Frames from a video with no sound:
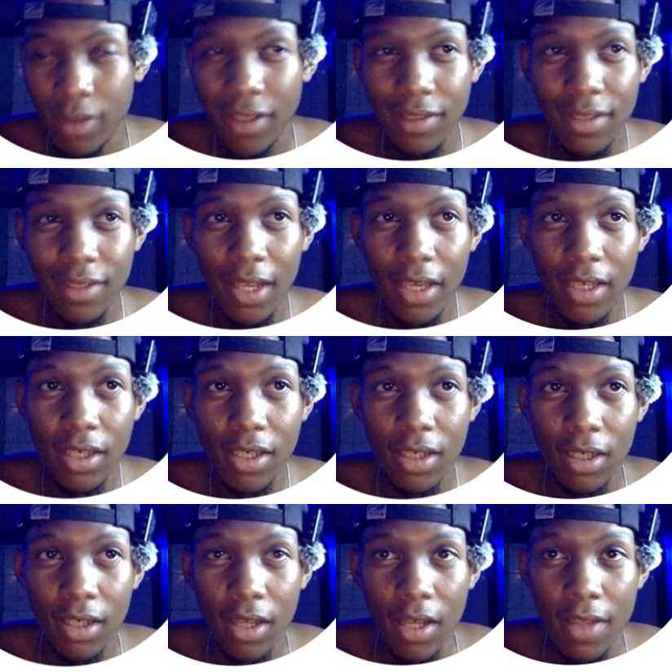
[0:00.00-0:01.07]
That's like
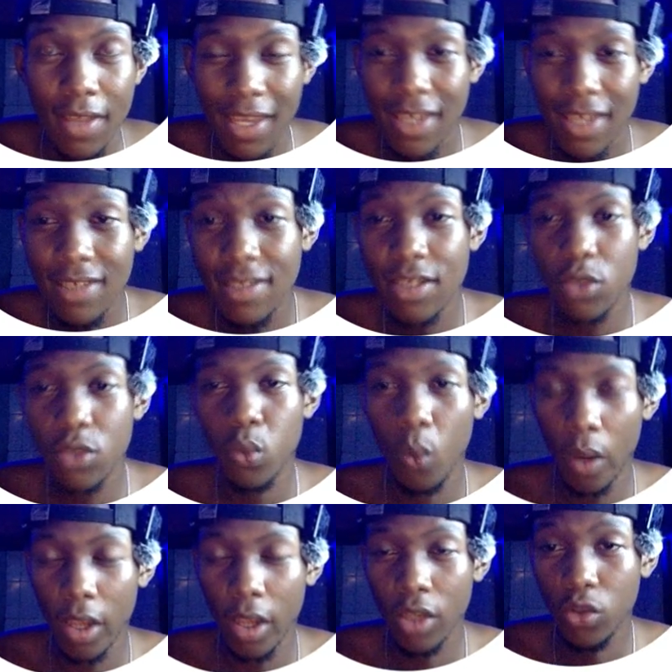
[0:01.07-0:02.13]
the easiest
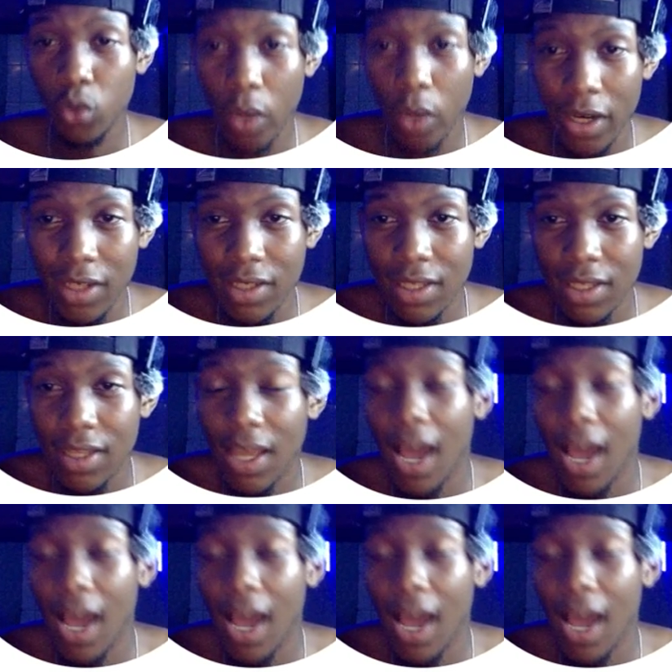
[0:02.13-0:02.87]
way to write the